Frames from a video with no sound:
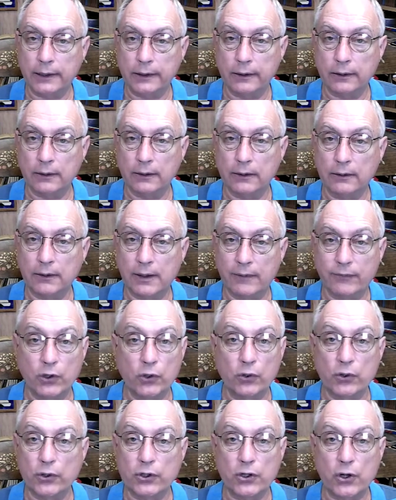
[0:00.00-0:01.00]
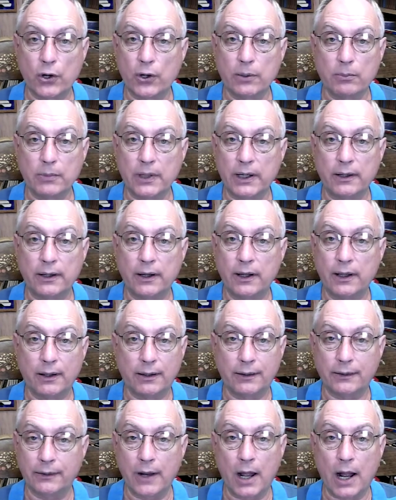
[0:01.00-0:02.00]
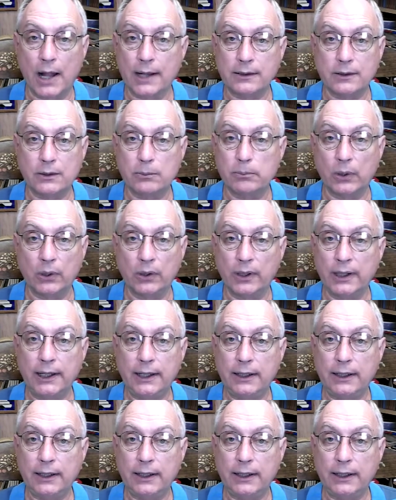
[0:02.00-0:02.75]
if you're determined not to believe,